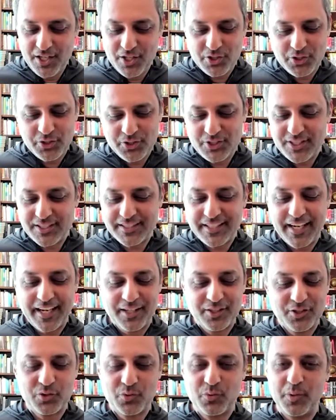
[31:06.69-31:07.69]
So you just
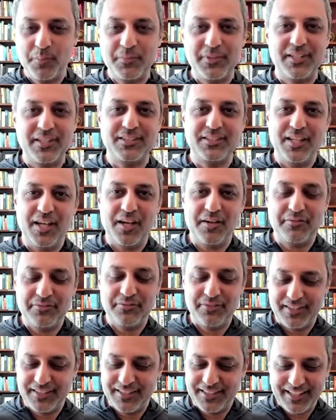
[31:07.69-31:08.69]
can't script this stuff,
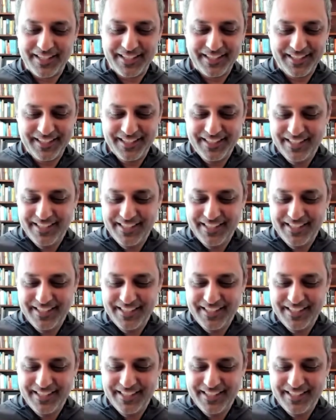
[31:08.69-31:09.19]
and like